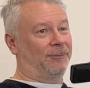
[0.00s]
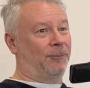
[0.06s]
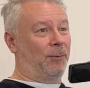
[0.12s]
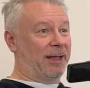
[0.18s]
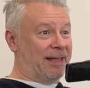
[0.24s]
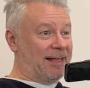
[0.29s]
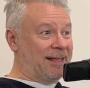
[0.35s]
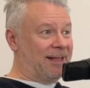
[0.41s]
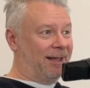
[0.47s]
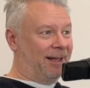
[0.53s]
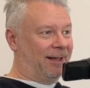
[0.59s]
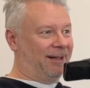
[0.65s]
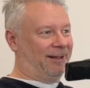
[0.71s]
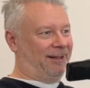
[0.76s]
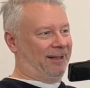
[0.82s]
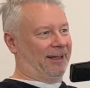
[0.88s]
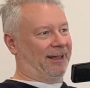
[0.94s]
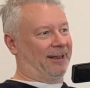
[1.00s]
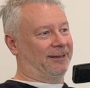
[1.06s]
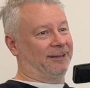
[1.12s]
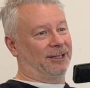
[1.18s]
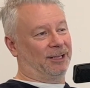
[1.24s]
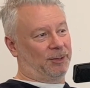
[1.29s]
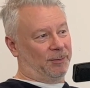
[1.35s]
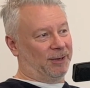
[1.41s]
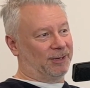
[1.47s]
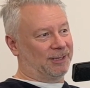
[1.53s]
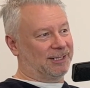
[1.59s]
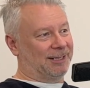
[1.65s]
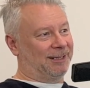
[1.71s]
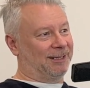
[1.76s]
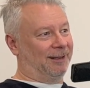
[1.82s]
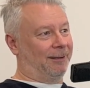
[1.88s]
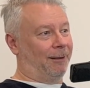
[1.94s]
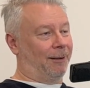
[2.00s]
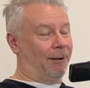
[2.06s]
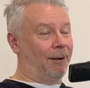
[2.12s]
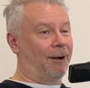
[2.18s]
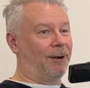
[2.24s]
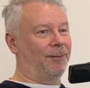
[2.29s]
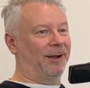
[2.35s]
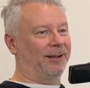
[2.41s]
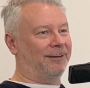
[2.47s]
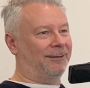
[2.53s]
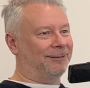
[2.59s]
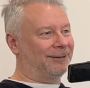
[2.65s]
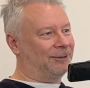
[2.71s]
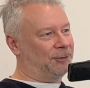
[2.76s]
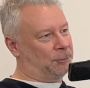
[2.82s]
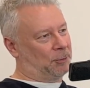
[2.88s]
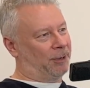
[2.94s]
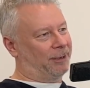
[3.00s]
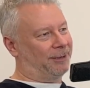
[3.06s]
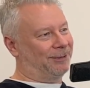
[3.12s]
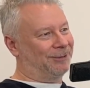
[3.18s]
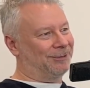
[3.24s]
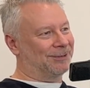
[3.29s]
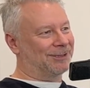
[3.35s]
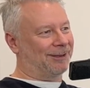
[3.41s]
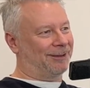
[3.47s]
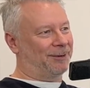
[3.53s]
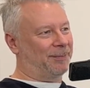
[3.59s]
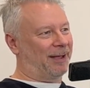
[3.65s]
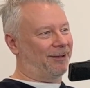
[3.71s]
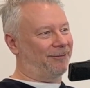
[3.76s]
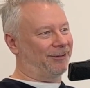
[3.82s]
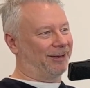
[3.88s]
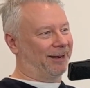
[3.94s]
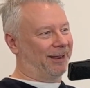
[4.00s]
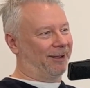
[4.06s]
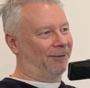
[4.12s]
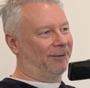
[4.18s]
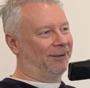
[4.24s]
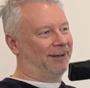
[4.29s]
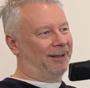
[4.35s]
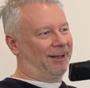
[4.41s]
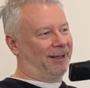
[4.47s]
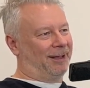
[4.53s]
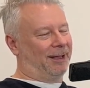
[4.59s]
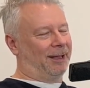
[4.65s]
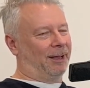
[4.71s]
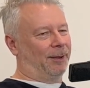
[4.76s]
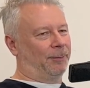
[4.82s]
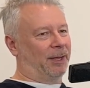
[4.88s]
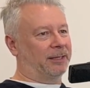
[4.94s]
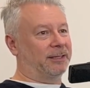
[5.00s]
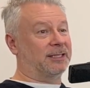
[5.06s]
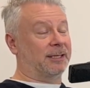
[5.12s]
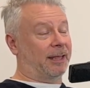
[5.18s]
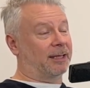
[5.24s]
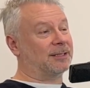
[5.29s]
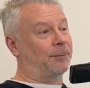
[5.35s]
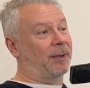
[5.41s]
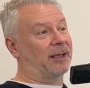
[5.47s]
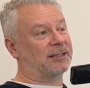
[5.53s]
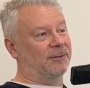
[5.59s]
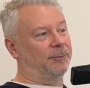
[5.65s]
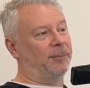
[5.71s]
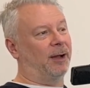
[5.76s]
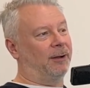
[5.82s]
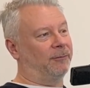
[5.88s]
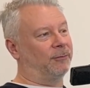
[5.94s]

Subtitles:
we and the community can go, oh my God, look what I can do inside of Pavia now. And so that's a massive part of